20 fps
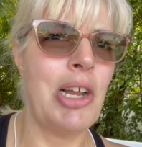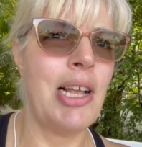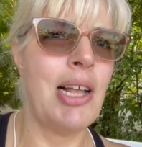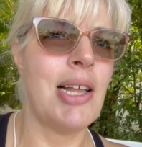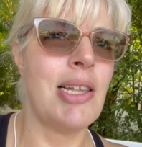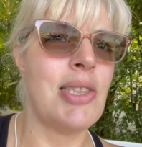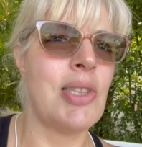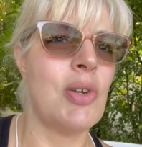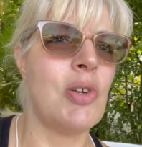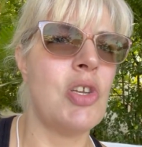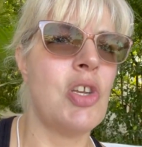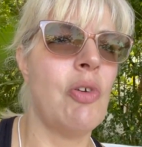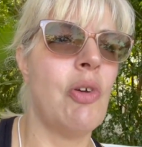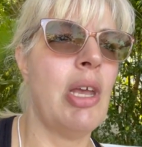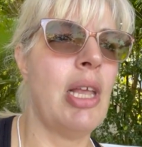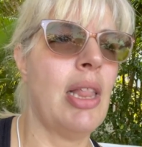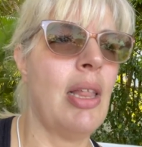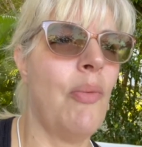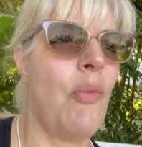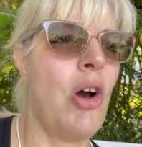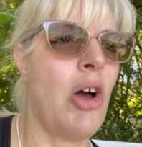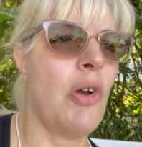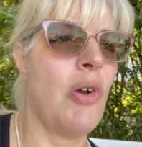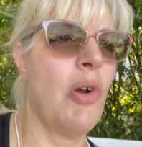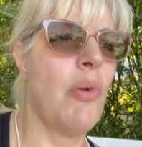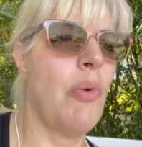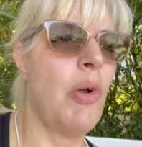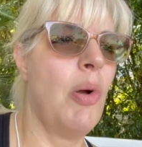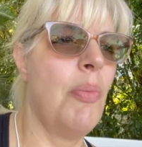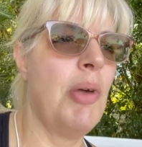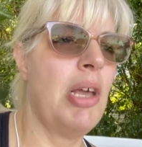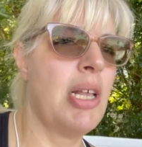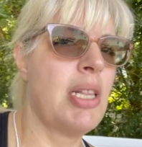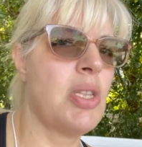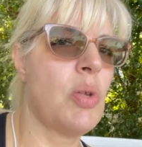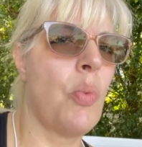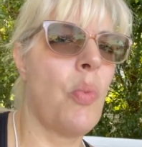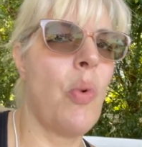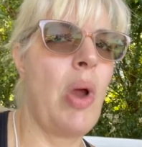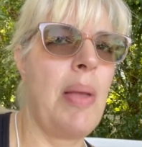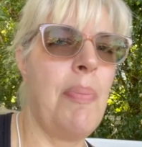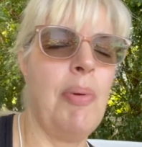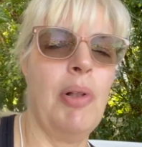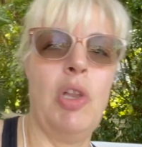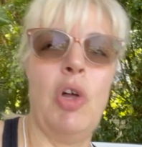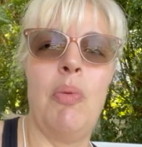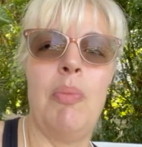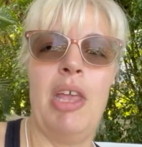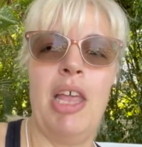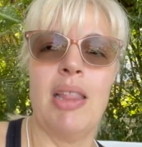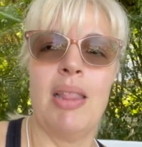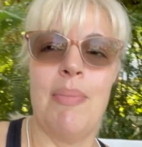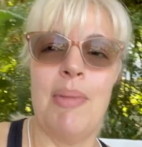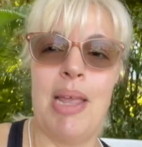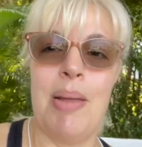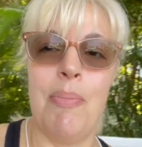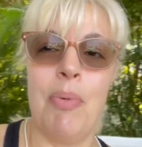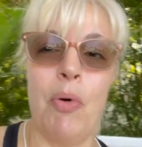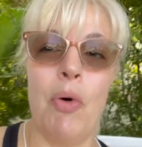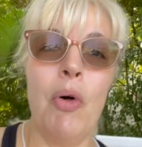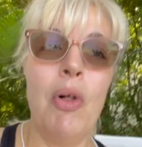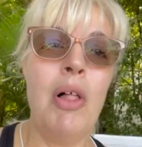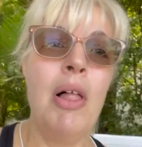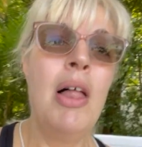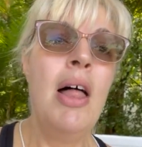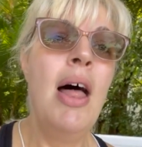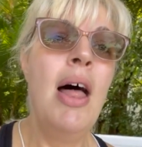because they're doing the water aerobics right below me at the main pool.